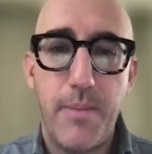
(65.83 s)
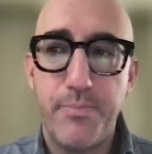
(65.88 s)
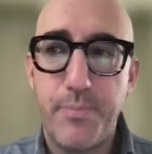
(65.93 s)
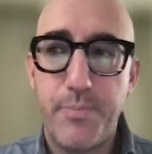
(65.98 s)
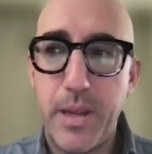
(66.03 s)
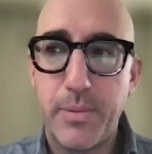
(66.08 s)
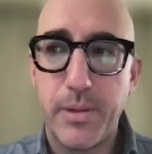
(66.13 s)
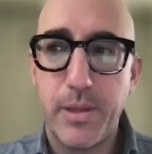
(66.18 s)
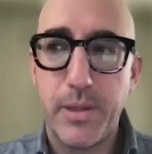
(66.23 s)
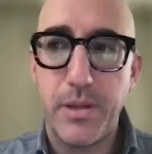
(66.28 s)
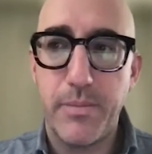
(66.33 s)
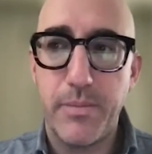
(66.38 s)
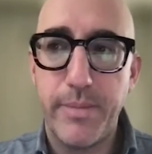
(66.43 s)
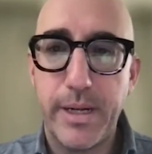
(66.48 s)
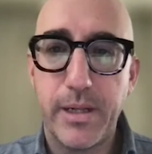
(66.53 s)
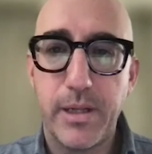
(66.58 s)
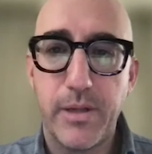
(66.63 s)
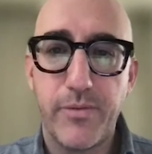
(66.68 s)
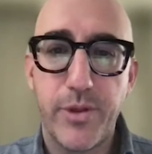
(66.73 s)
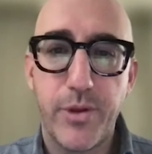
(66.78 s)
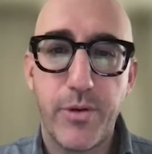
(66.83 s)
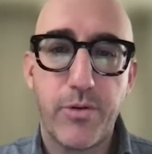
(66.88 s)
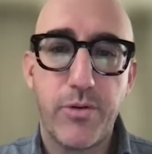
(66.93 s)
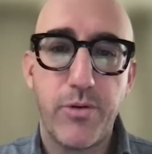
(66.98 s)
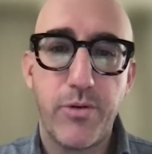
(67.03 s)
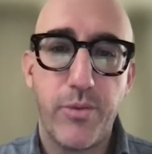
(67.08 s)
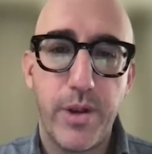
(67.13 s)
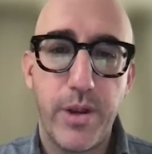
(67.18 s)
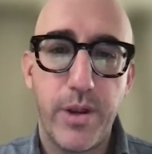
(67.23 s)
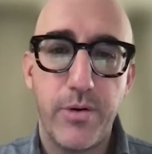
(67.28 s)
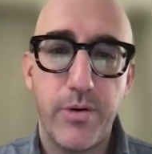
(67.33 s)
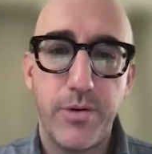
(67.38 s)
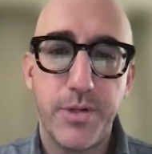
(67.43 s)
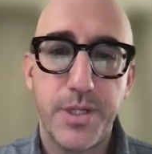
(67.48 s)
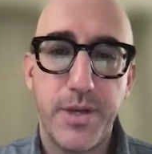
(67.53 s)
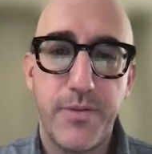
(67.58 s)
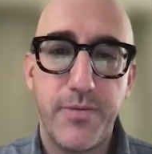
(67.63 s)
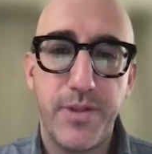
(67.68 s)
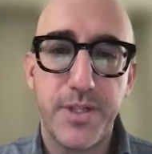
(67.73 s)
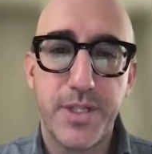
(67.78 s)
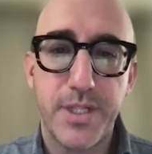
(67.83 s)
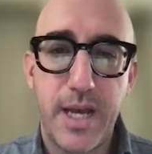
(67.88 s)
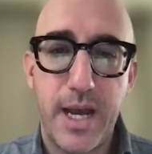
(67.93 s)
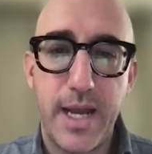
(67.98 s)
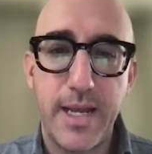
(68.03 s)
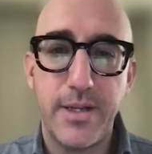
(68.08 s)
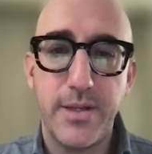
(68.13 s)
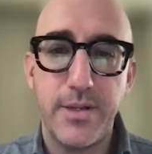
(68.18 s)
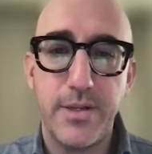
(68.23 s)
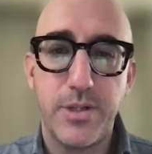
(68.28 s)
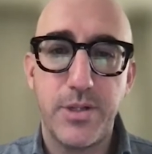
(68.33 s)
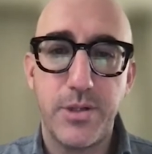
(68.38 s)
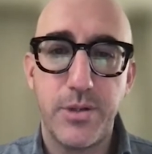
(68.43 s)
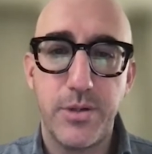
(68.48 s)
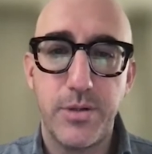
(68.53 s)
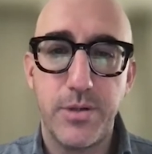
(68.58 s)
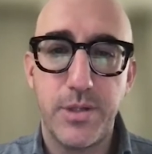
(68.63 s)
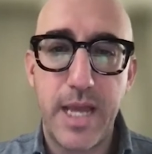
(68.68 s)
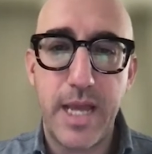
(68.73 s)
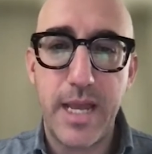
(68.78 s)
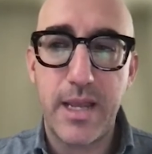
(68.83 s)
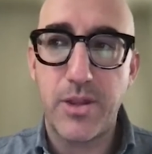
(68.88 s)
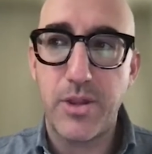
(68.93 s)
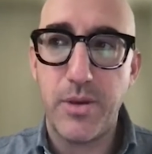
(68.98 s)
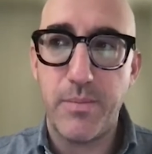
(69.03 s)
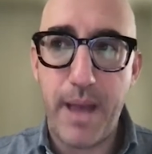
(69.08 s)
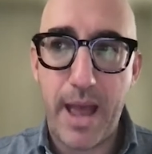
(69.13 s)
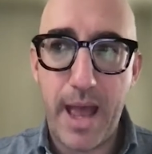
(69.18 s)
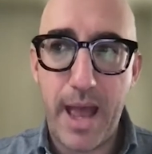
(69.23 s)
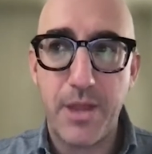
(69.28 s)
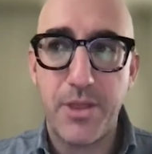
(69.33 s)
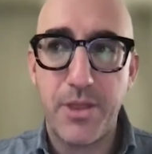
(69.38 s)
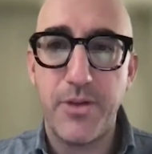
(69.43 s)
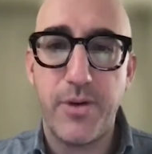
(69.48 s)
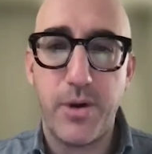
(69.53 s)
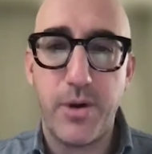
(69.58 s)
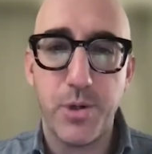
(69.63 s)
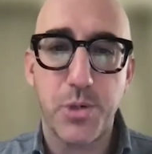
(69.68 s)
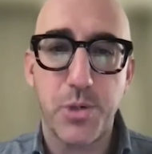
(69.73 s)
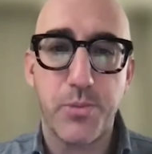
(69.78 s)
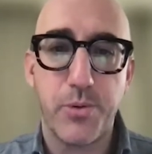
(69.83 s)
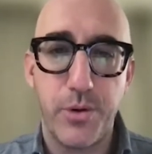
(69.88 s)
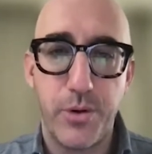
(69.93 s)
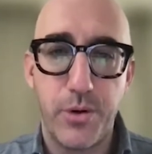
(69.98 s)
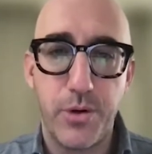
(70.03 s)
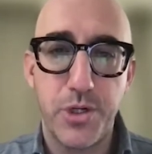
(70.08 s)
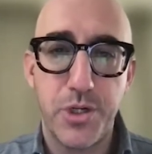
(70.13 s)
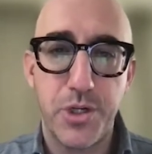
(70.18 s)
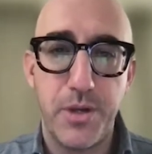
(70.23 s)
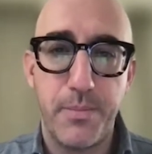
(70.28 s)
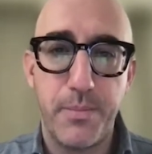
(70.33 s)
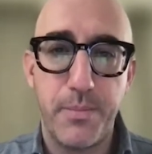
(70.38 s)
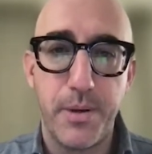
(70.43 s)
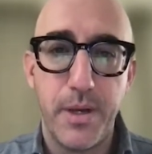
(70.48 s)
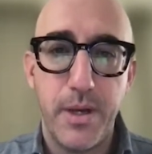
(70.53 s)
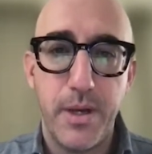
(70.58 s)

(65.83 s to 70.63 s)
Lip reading: people in the middle of their careers, have decided to take the path of entrepreneurship,